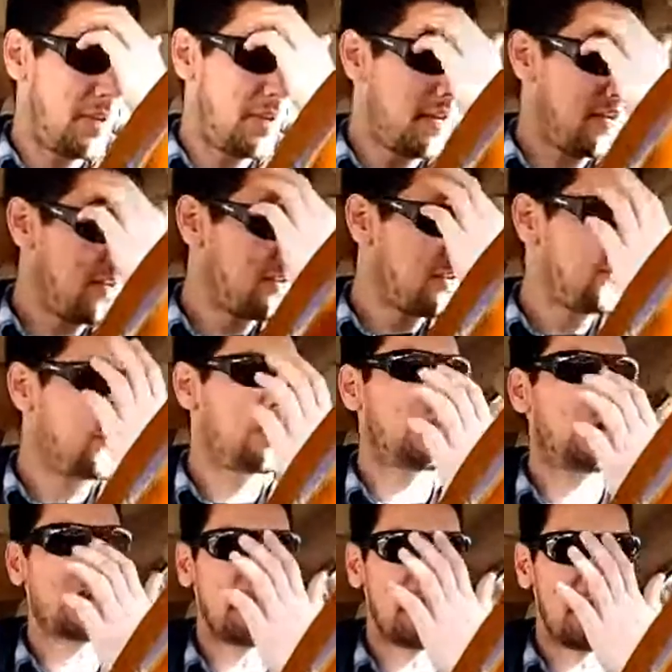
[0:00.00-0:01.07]
I mean, I guess if
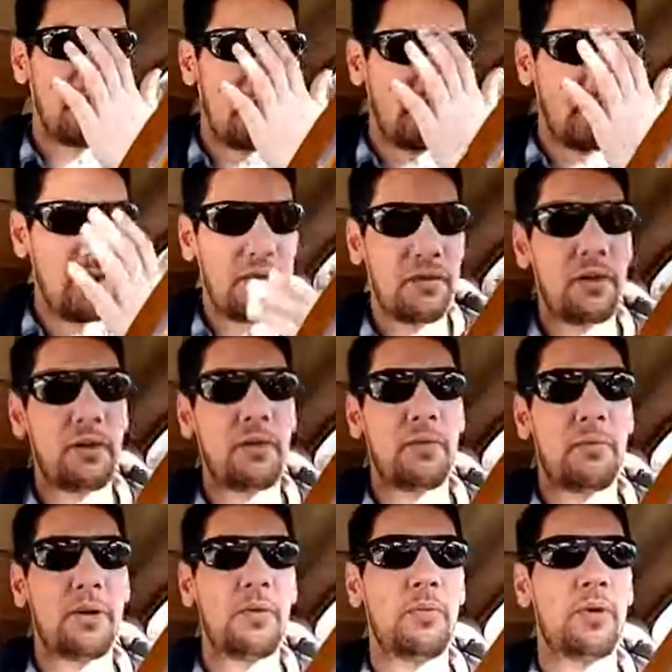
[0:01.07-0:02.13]
you're watching the TV for a
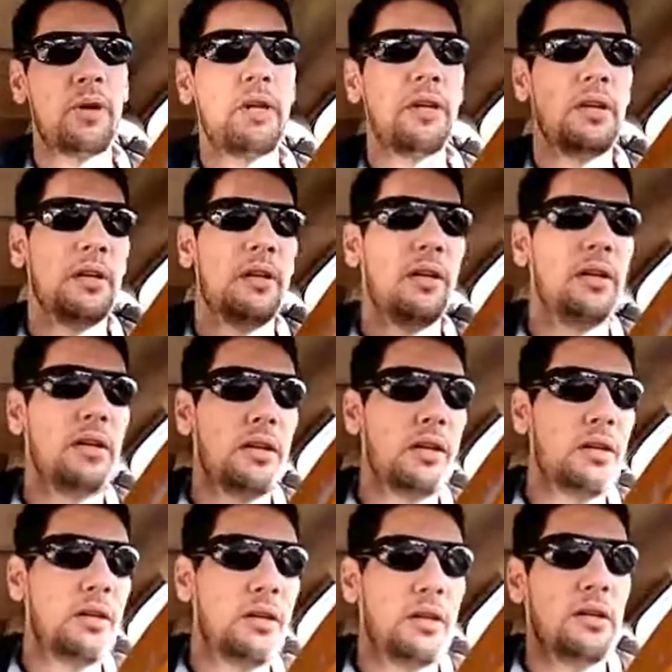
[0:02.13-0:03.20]
little bit, but
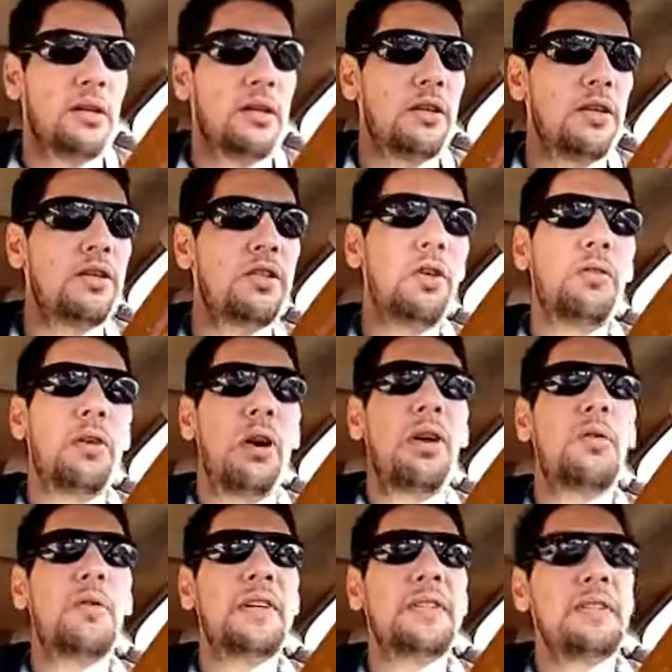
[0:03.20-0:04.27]
you don't
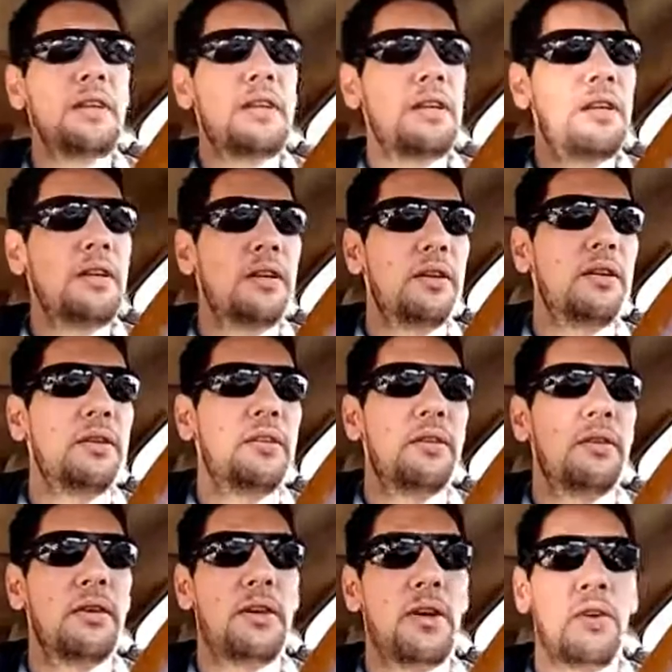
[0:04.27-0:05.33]
always need,
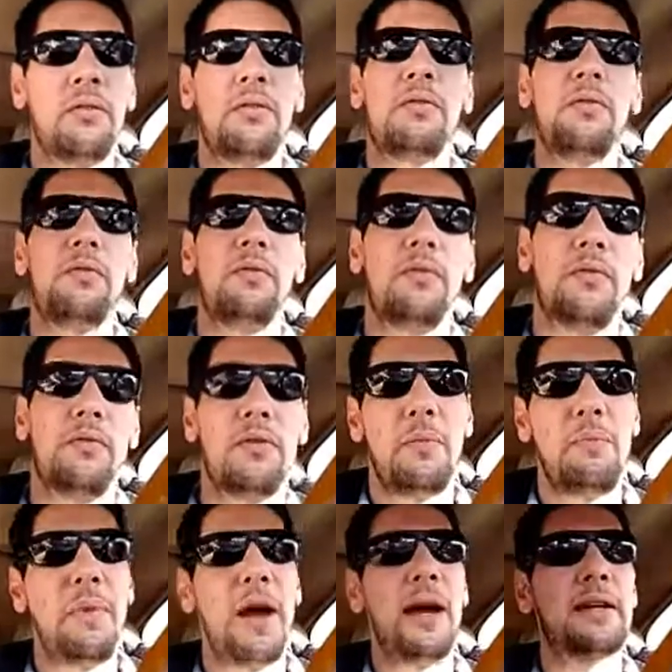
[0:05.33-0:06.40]
you know,
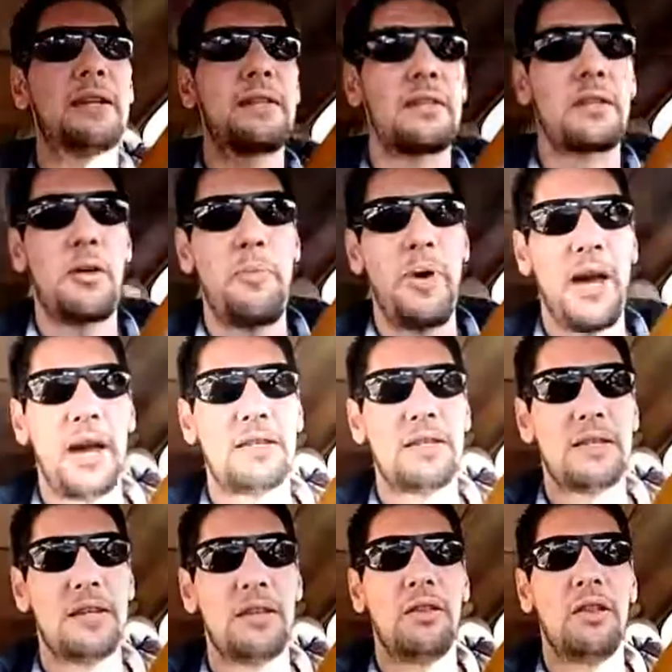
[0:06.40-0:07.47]
the max
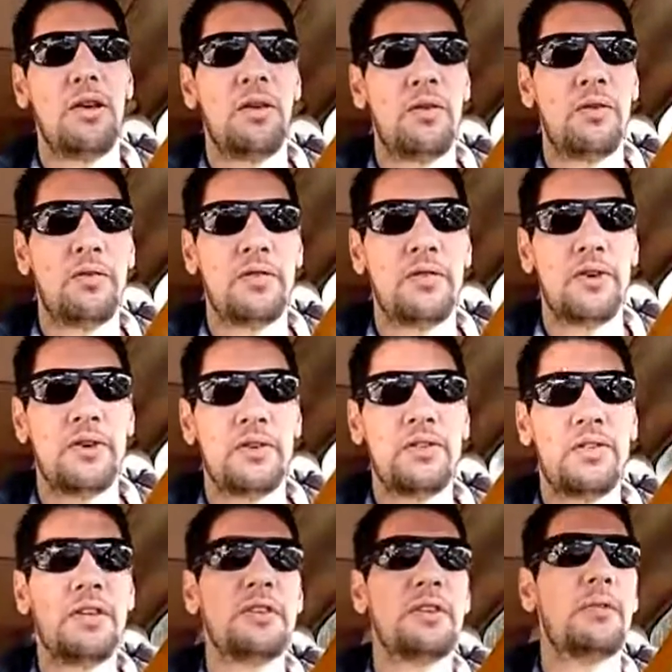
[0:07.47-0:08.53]
capacity load for your
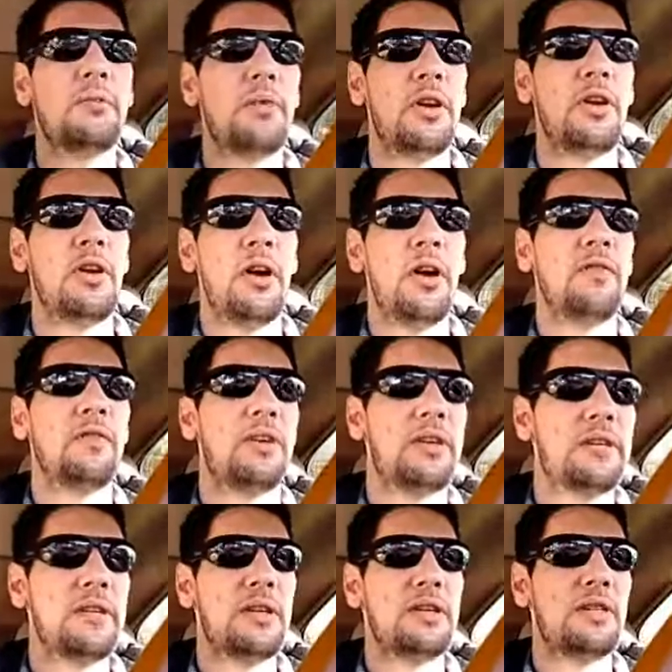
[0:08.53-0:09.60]
system in an
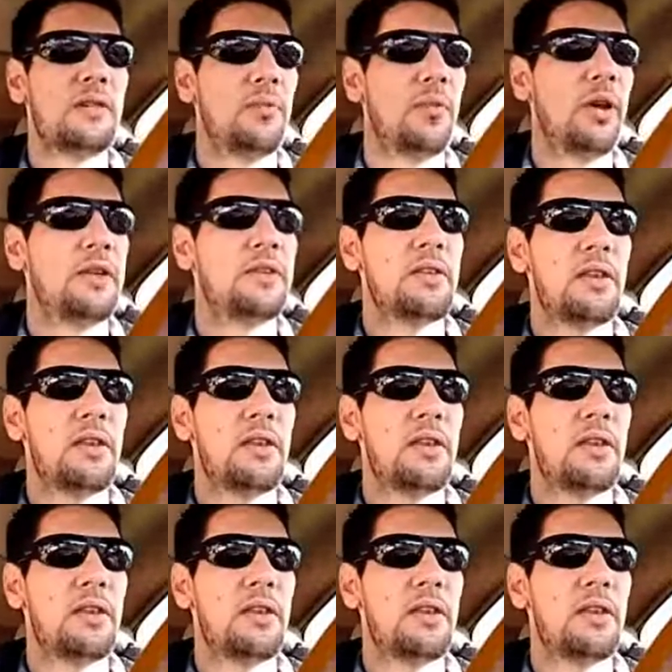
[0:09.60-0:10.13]
off-grid system, right?